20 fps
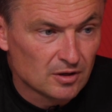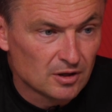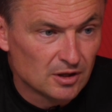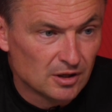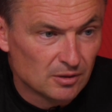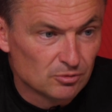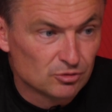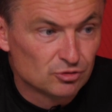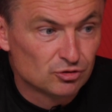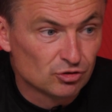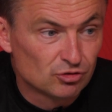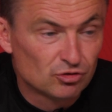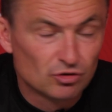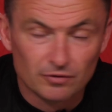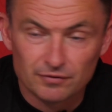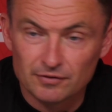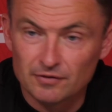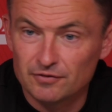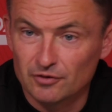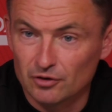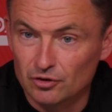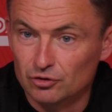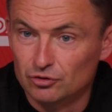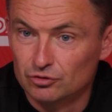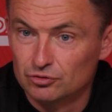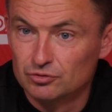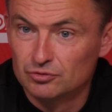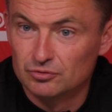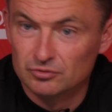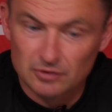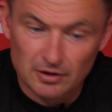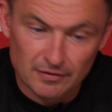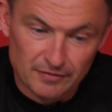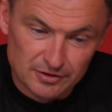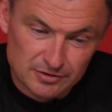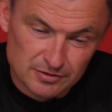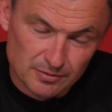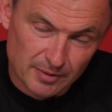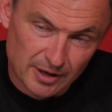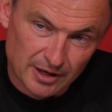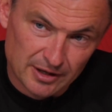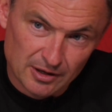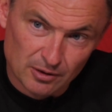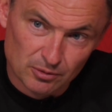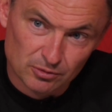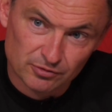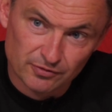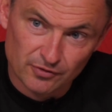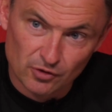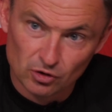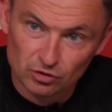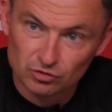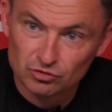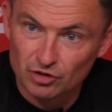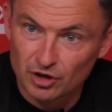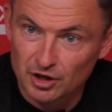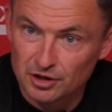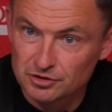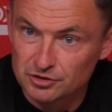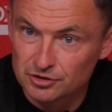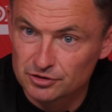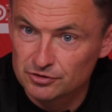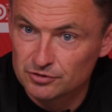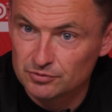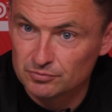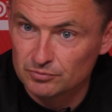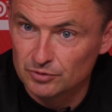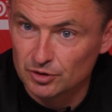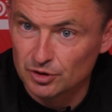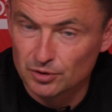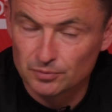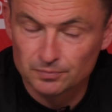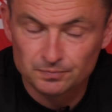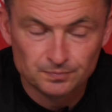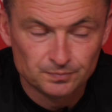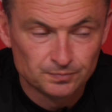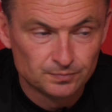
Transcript: It was just tougher for us having to make those forced changes. You know.